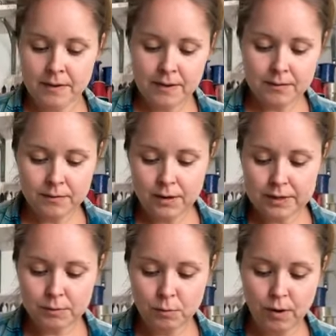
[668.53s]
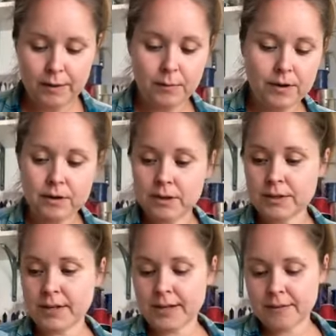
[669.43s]
Nice white one will look
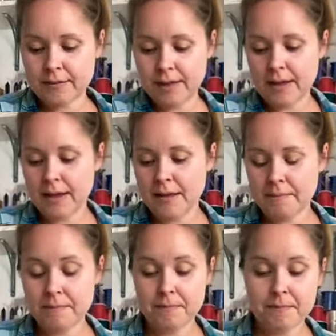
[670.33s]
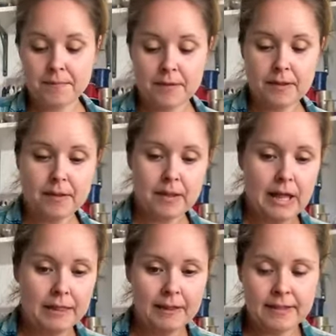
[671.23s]
nice there. I
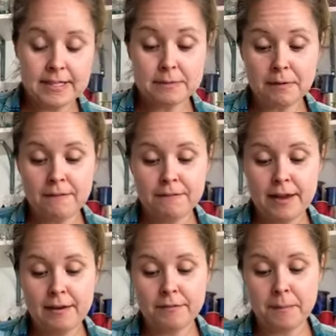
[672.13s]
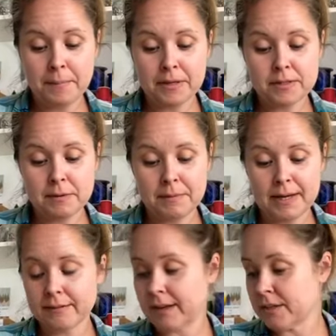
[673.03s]
think this is my favourite button
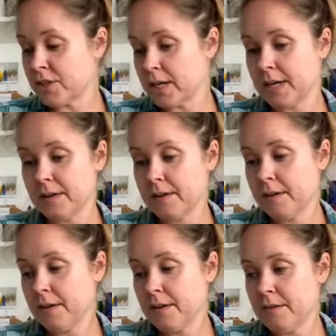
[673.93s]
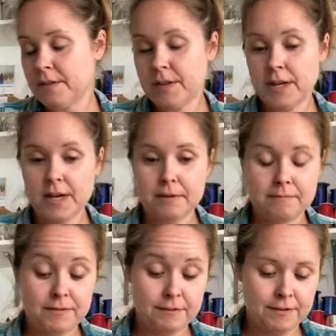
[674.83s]
mix, actually. The
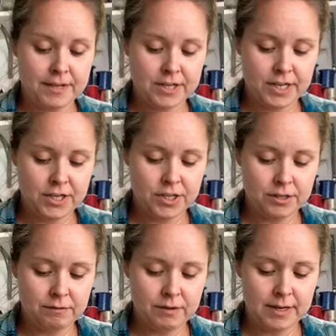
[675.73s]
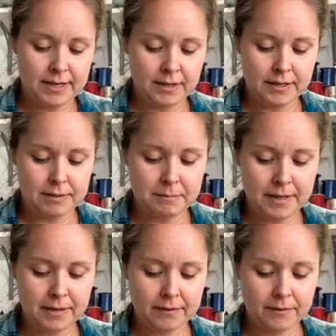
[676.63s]
vintage. It's a really nice
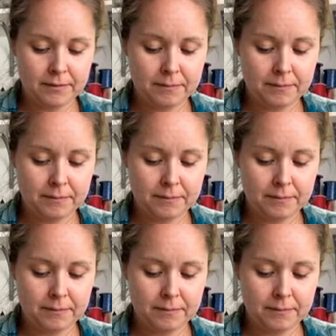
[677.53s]
mix.